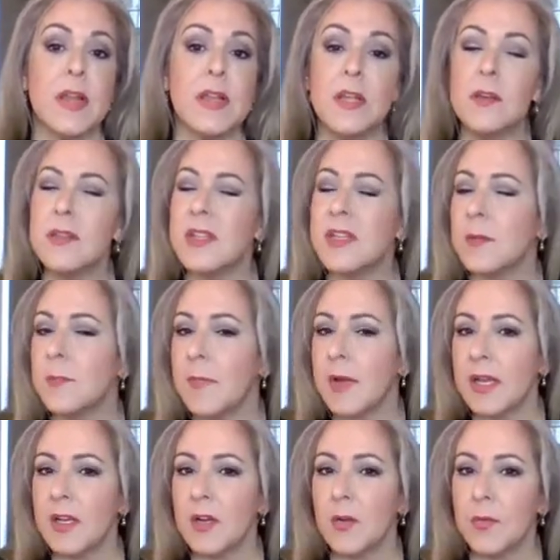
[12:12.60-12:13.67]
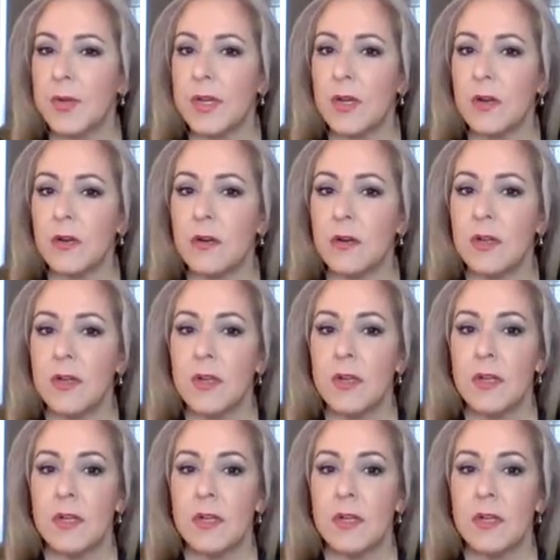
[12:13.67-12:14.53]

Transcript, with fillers: I know that in my career,